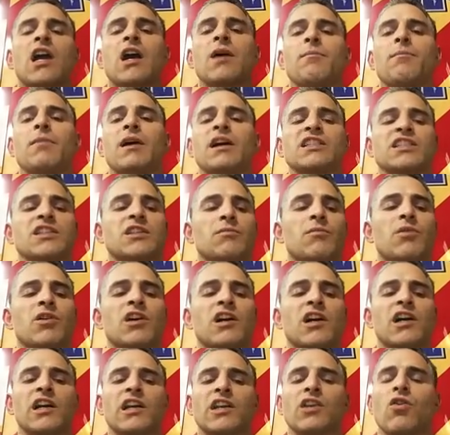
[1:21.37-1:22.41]
combustible
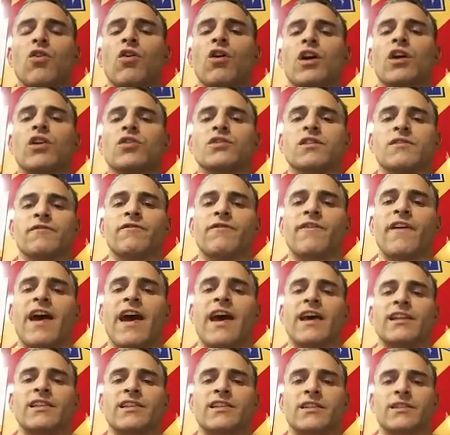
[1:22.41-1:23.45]
cooking oils and
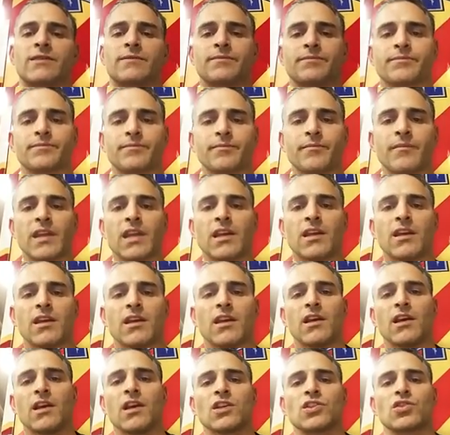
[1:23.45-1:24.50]
fats.
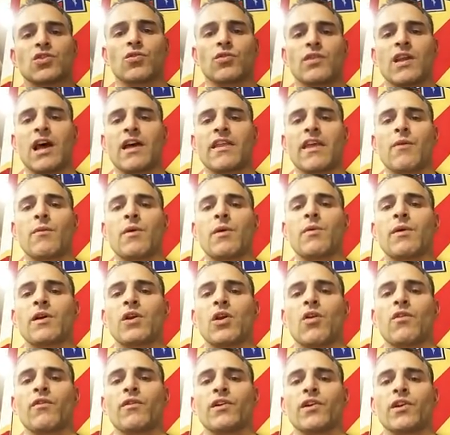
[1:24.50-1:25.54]
So now that we
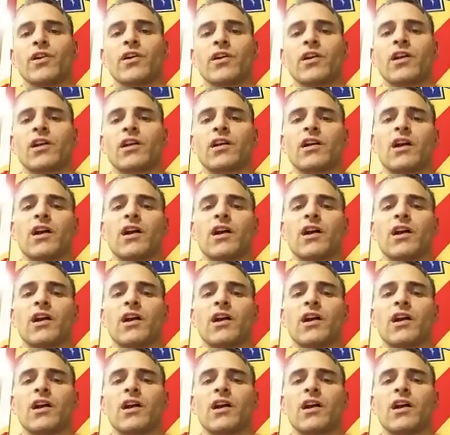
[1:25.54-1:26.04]
went over your